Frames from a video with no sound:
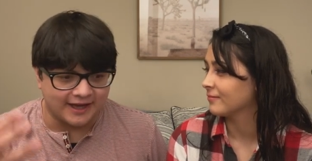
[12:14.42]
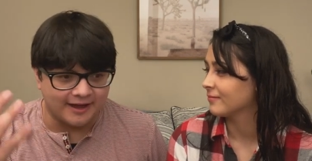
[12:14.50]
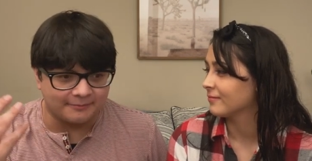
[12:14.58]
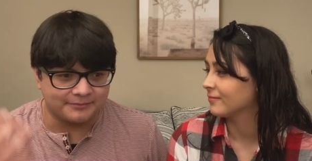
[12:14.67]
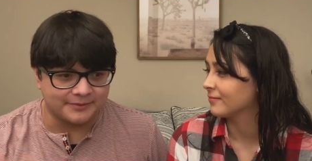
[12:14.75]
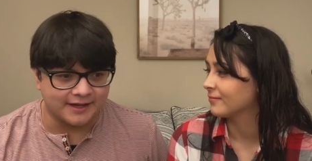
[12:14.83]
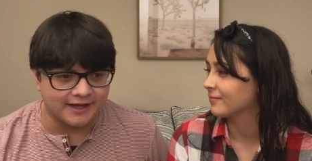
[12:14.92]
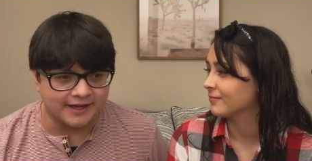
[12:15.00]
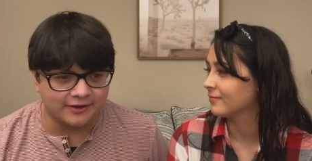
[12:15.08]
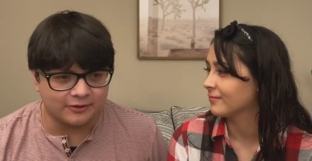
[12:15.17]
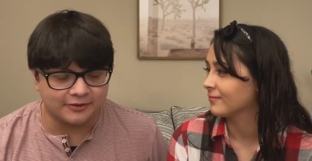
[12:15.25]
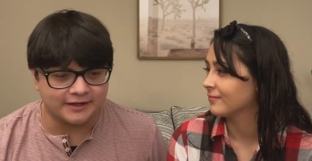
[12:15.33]
Speaker 1: up
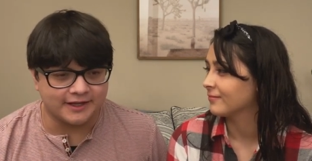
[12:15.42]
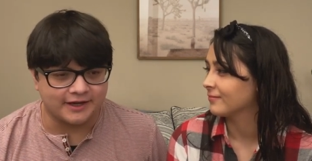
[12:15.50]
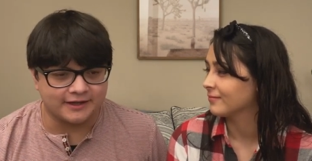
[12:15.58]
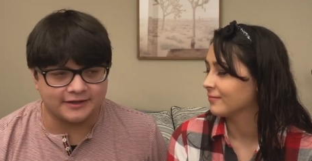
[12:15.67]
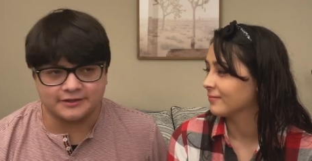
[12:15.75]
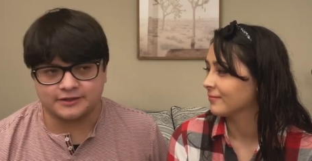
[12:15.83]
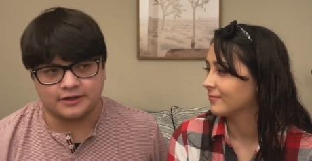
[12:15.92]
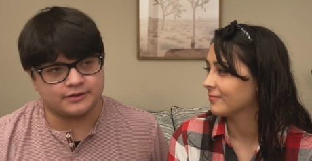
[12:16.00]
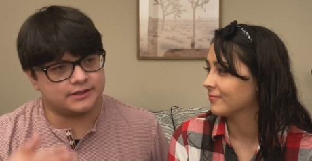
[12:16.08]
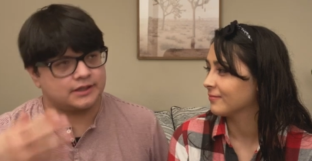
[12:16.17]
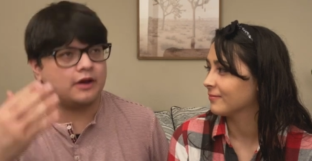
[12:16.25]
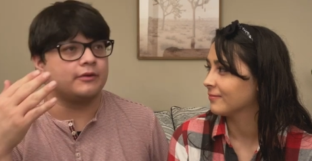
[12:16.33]
uh, or you know, you
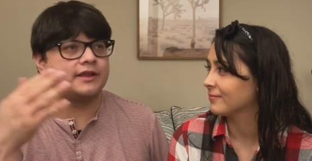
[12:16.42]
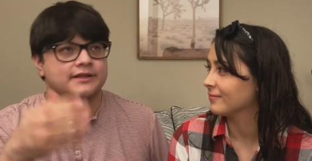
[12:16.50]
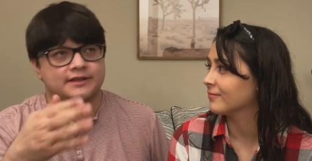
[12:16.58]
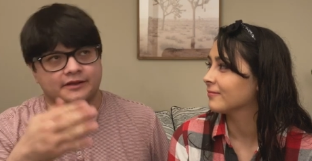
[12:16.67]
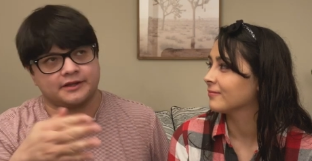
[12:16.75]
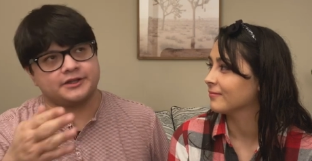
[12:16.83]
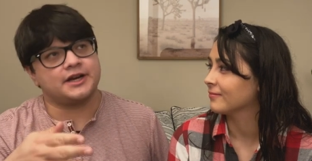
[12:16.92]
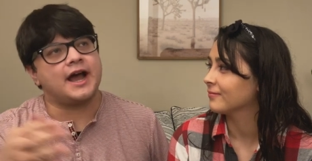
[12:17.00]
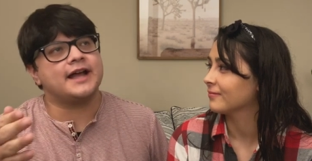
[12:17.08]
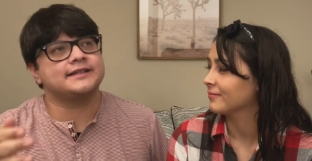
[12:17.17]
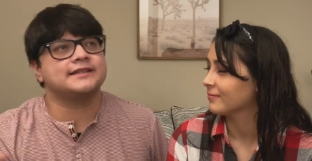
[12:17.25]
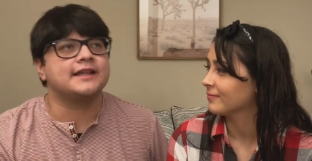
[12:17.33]
just oh this are the
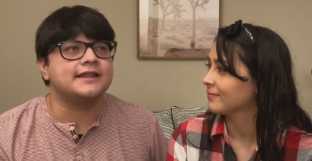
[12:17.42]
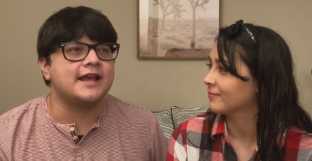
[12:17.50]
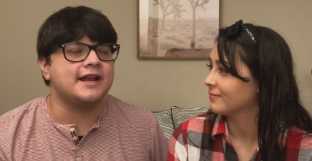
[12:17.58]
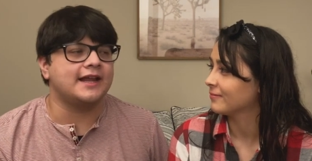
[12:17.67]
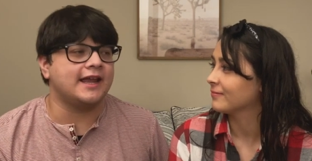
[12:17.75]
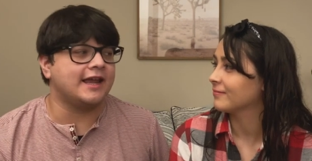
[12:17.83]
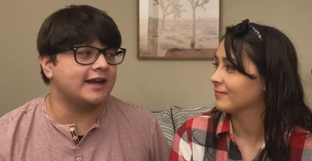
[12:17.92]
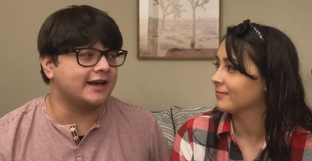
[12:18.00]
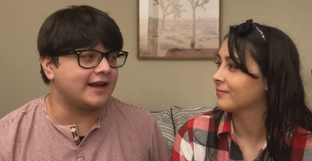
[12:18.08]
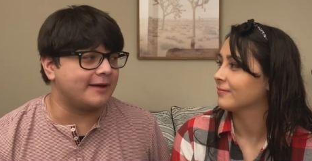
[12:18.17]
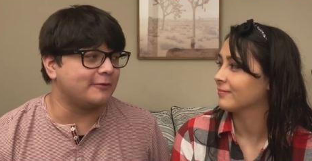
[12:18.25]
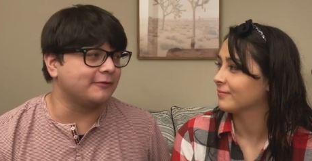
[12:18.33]
shots that they need,
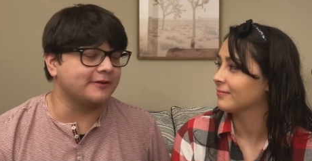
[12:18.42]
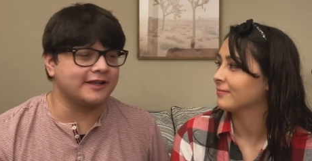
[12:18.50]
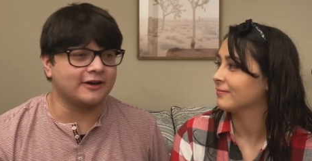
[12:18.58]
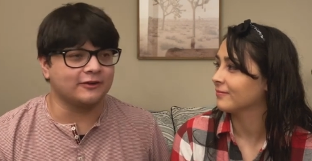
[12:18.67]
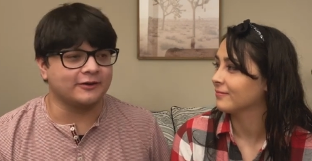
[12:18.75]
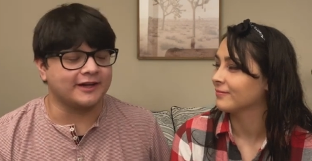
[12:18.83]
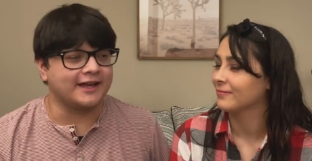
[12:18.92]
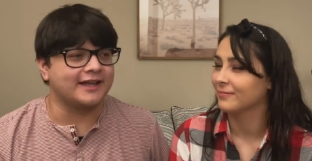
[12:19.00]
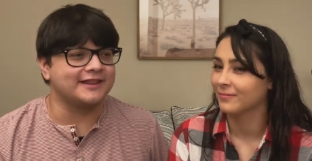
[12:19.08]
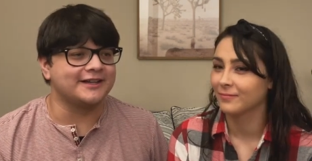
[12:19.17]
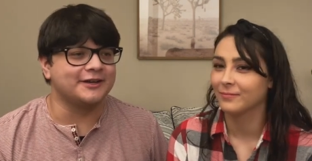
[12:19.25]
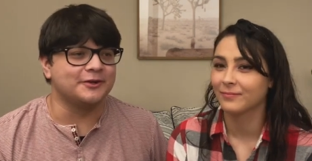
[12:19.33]
and I'm over there looking
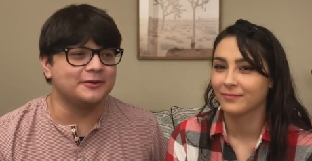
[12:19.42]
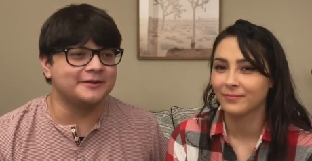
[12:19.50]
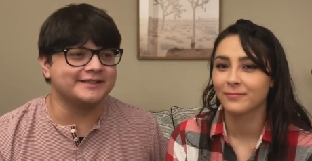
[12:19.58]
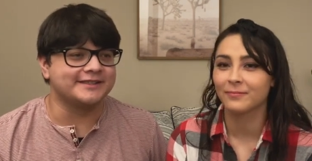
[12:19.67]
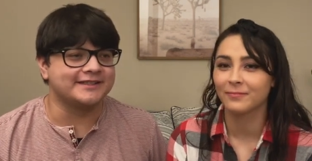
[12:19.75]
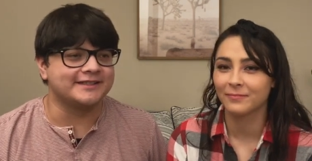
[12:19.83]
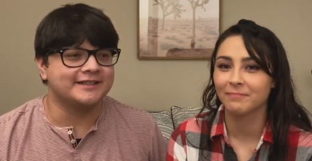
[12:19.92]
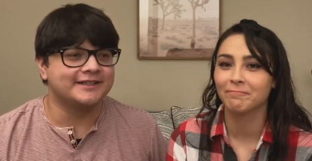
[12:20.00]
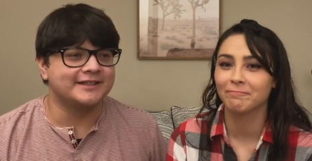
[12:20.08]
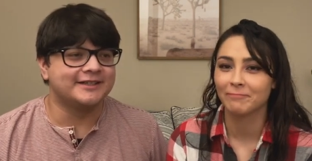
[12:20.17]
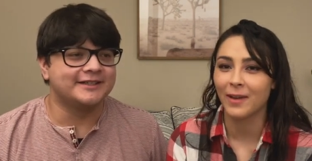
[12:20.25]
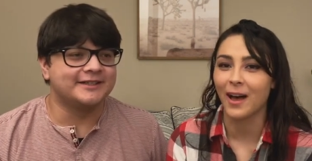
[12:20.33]
at the news and
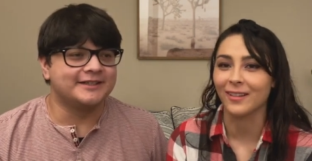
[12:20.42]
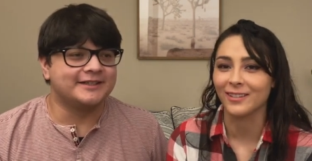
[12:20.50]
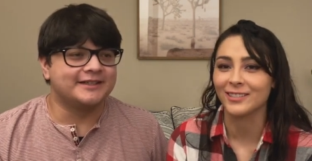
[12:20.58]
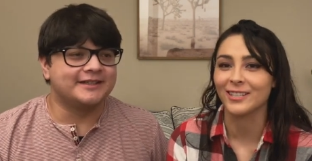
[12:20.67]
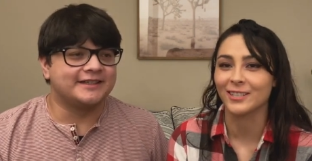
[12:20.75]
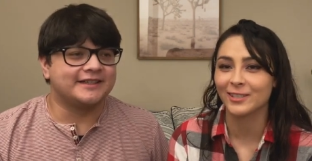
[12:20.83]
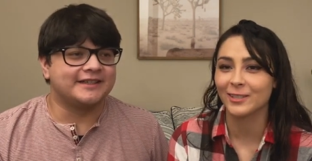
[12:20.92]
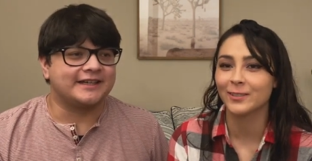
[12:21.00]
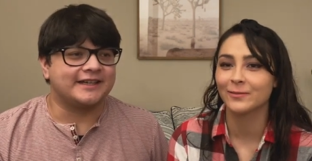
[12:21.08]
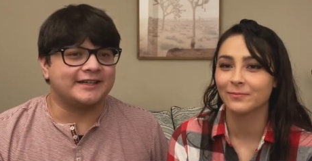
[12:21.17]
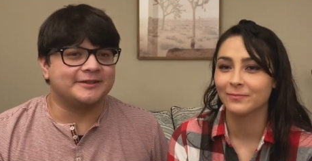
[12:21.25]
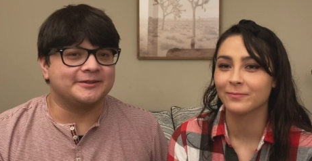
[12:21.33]
Speaker 2: politics.
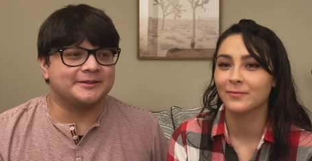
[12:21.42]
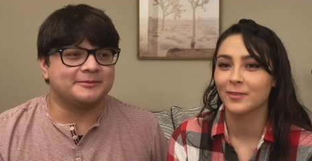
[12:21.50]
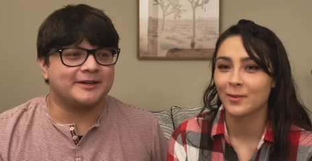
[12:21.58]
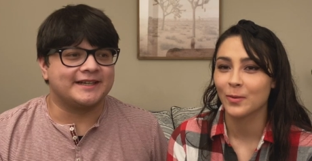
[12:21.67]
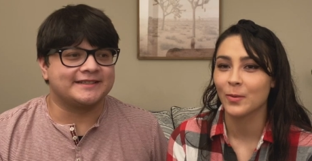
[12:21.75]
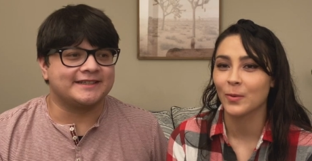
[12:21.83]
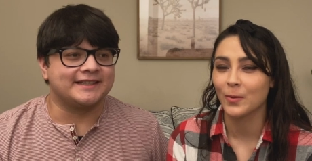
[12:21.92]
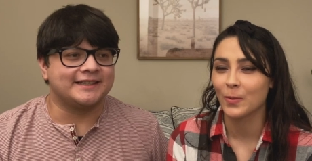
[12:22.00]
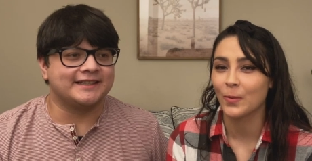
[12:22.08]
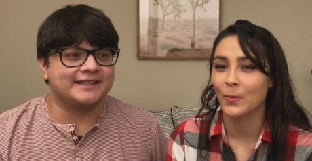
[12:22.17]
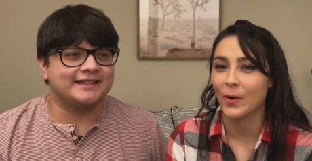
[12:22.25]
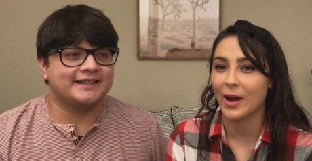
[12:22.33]
Speaker 1: How
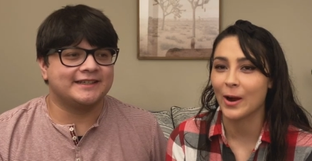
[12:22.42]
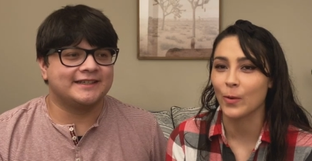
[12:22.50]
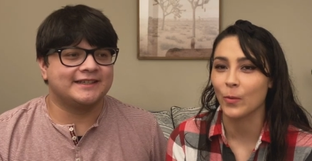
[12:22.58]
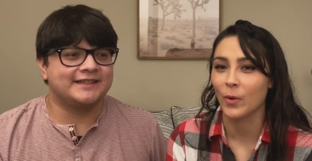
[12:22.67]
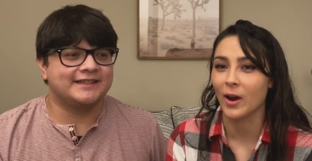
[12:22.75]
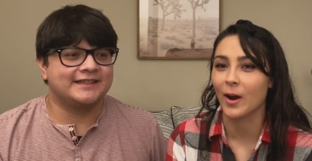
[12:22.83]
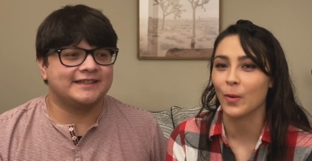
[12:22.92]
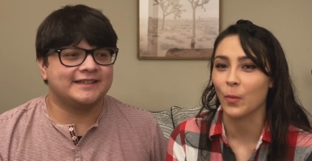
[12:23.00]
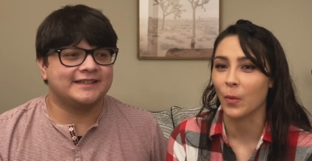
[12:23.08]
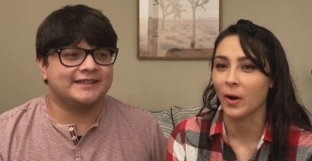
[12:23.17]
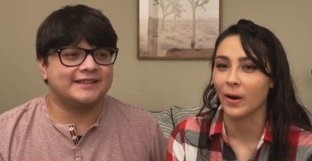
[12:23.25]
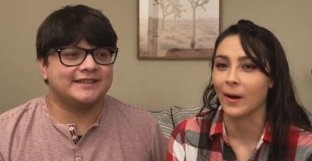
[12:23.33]
Speaker 2: depressing. Wah, wah,
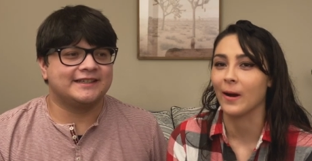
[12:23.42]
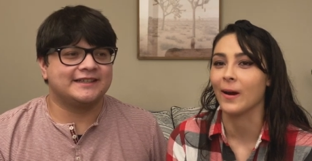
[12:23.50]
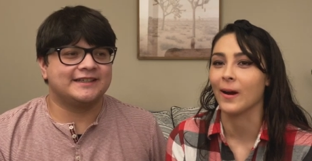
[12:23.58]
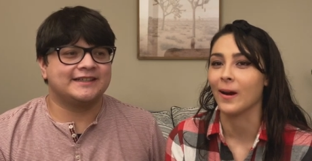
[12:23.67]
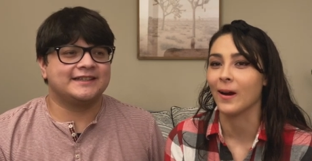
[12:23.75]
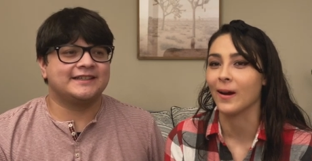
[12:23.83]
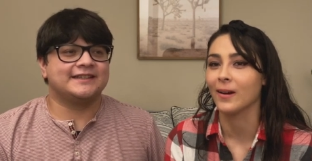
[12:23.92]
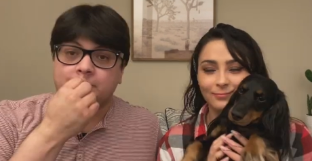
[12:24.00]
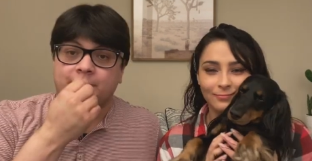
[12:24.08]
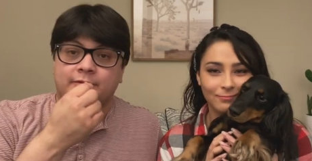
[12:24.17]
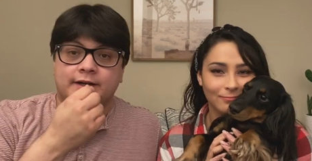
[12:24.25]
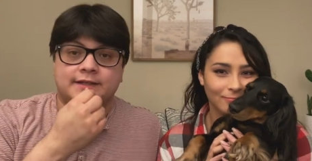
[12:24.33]
wah.
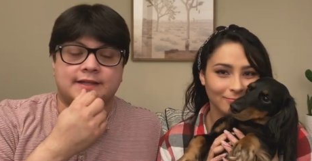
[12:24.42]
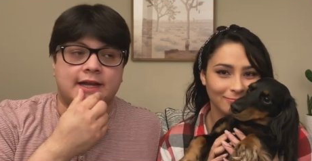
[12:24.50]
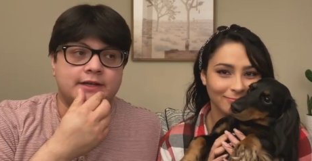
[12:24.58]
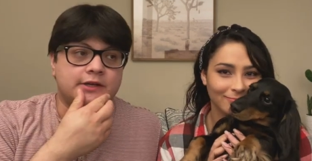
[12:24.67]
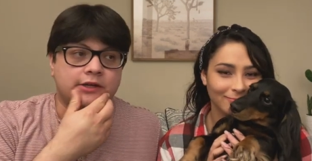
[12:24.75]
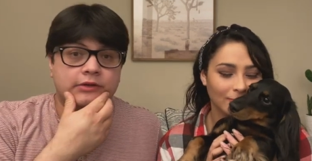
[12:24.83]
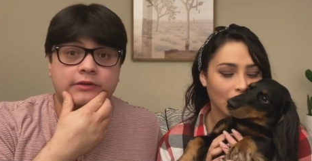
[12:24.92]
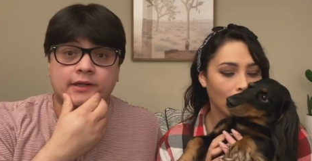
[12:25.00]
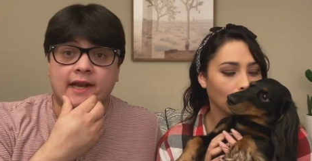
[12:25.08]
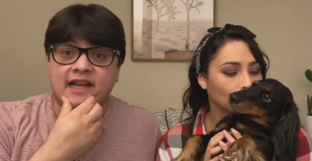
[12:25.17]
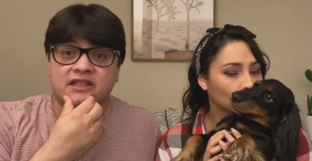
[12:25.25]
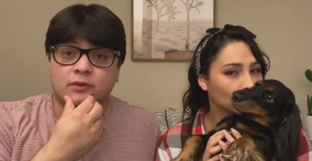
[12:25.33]
Speaker 1: If you want to stay
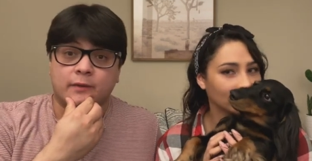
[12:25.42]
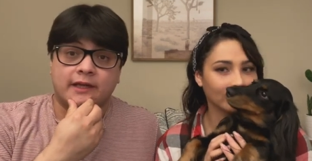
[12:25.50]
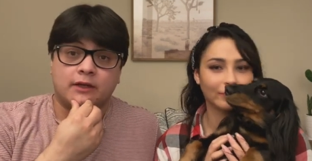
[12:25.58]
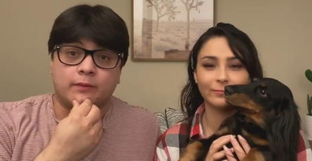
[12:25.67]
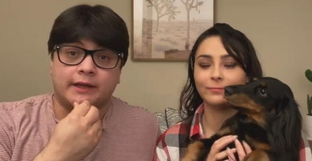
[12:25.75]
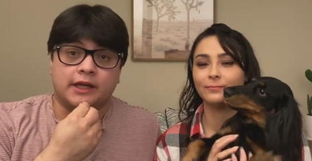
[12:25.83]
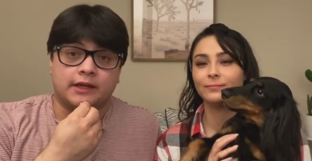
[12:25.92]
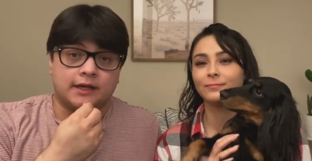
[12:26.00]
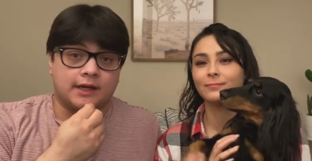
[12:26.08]
tuned, next week we.